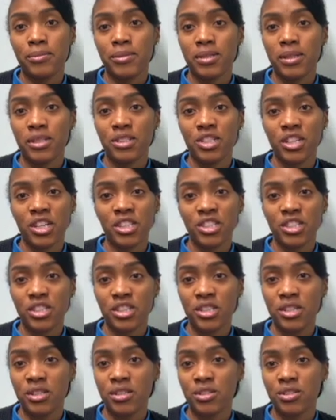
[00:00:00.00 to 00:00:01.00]

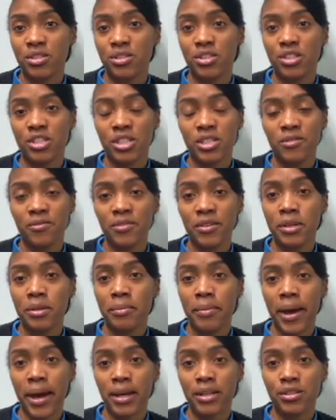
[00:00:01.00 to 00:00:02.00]
suggestions or just
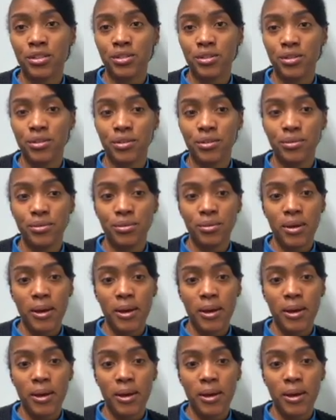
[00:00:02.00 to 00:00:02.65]
feedback to you.